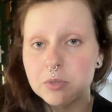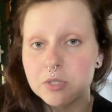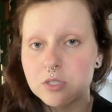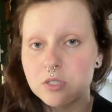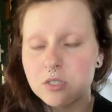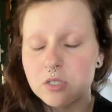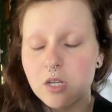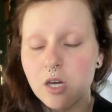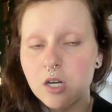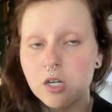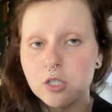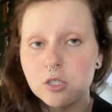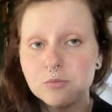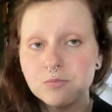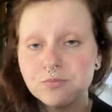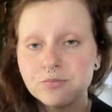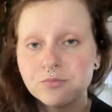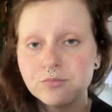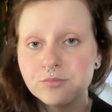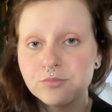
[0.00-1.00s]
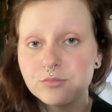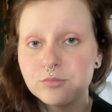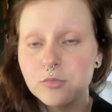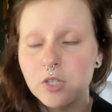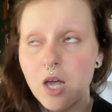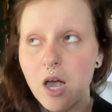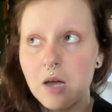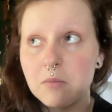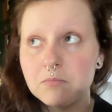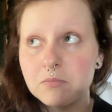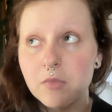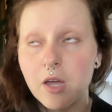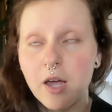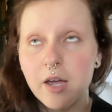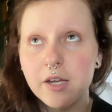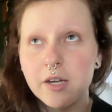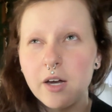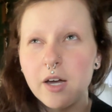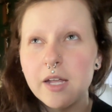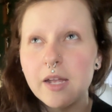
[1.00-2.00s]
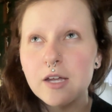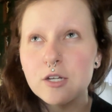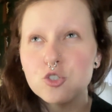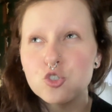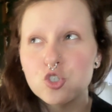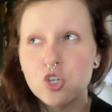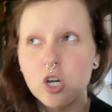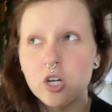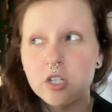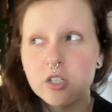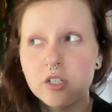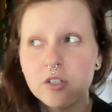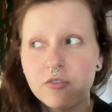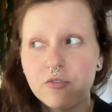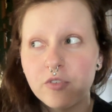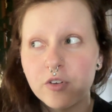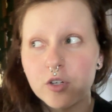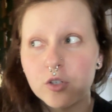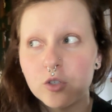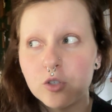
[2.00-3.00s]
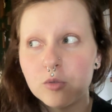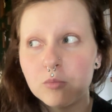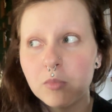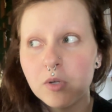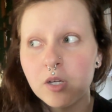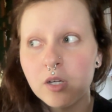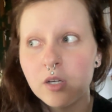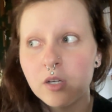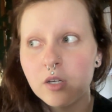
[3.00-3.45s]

So yeah, I had started to film